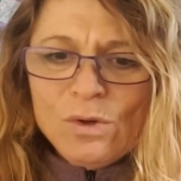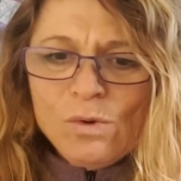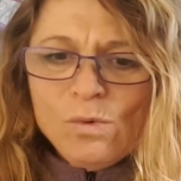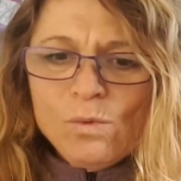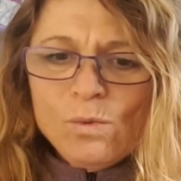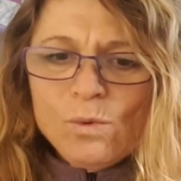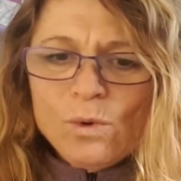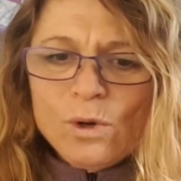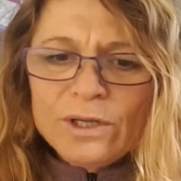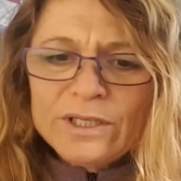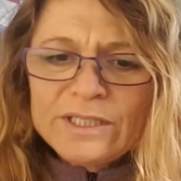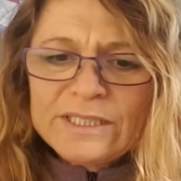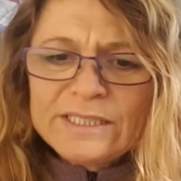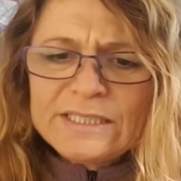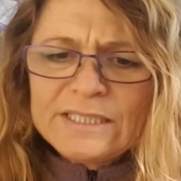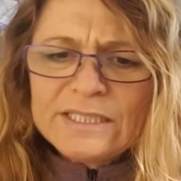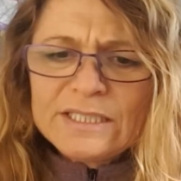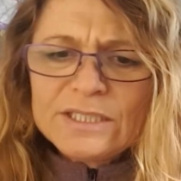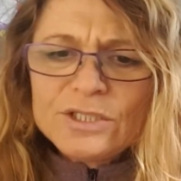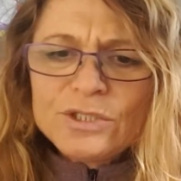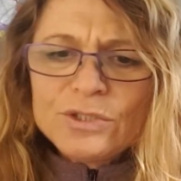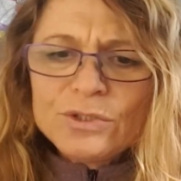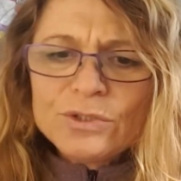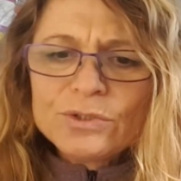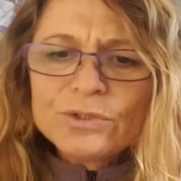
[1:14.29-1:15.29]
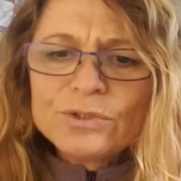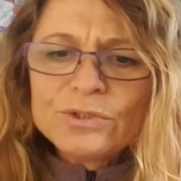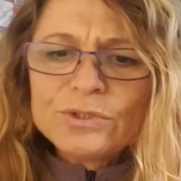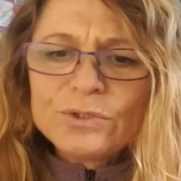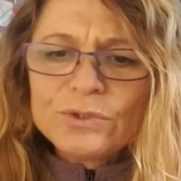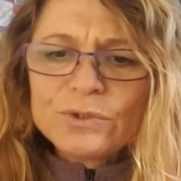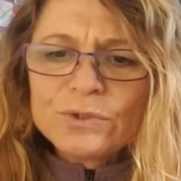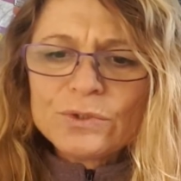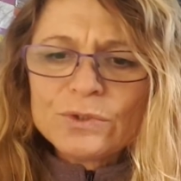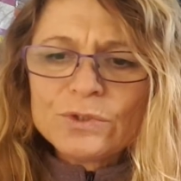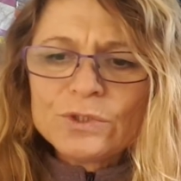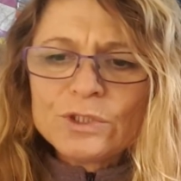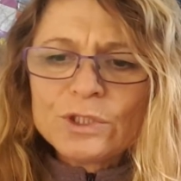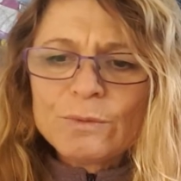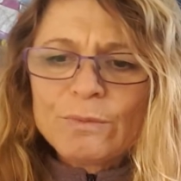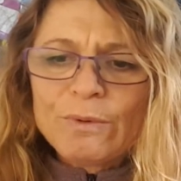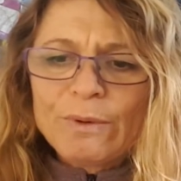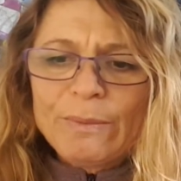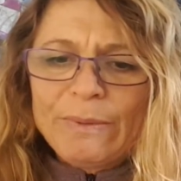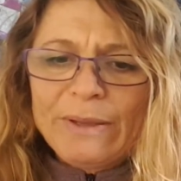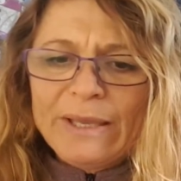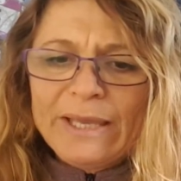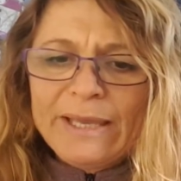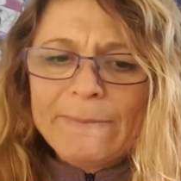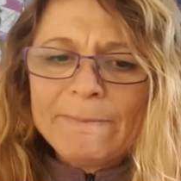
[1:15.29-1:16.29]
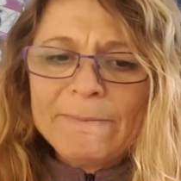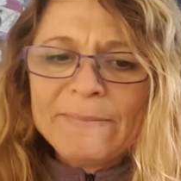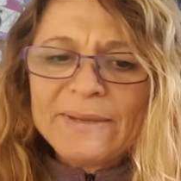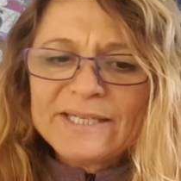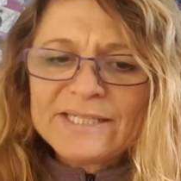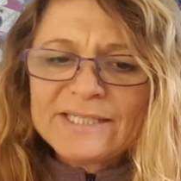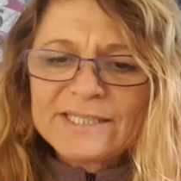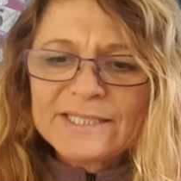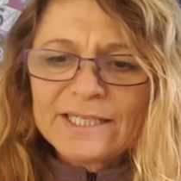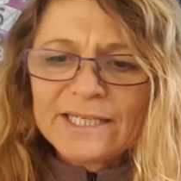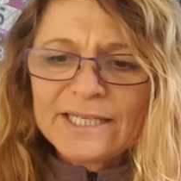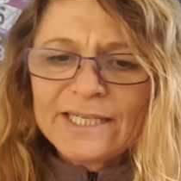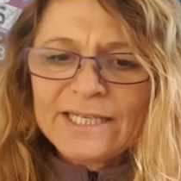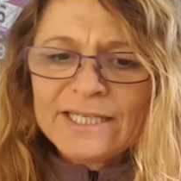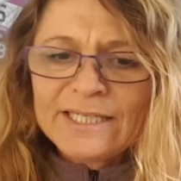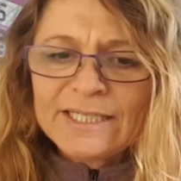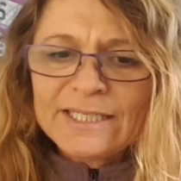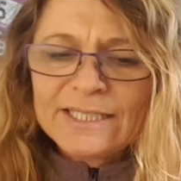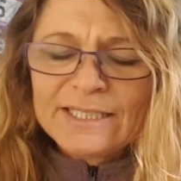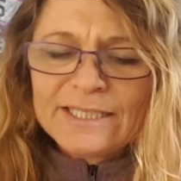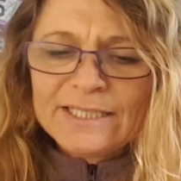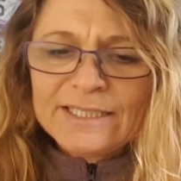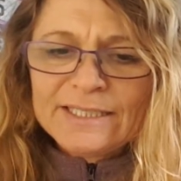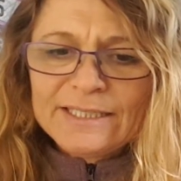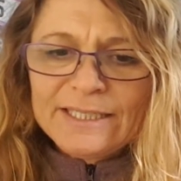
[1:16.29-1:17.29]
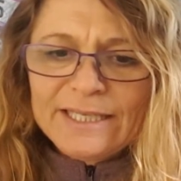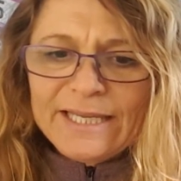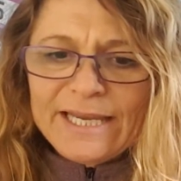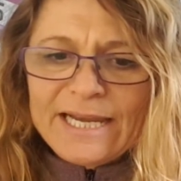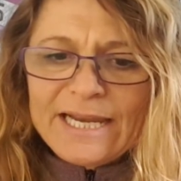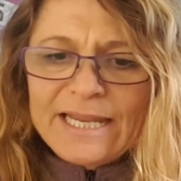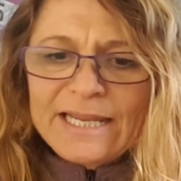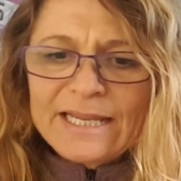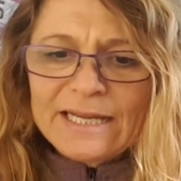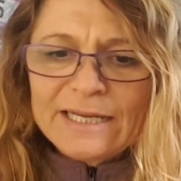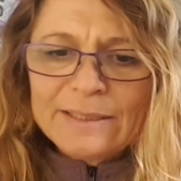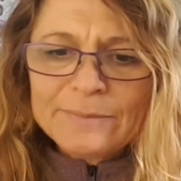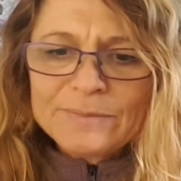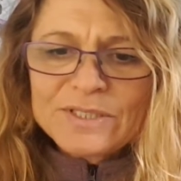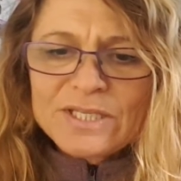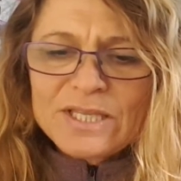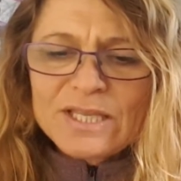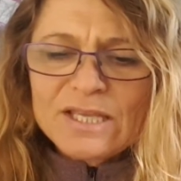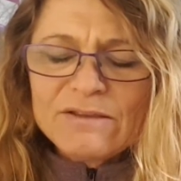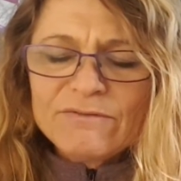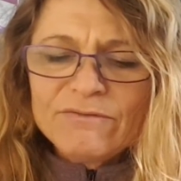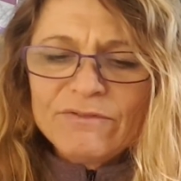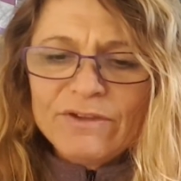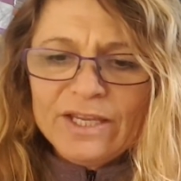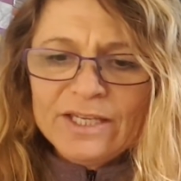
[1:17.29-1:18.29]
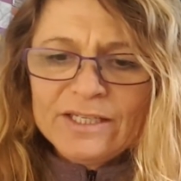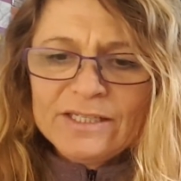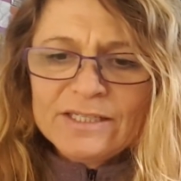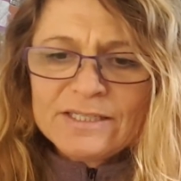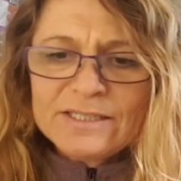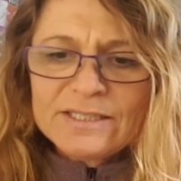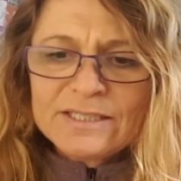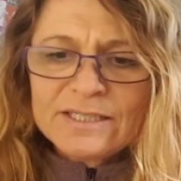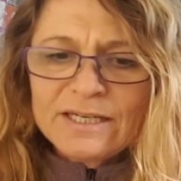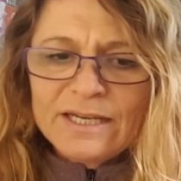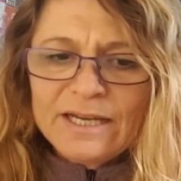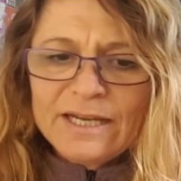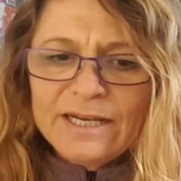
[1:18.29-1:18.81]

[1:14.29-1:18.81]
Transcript: What did you do to prepare mentally leading up to the event,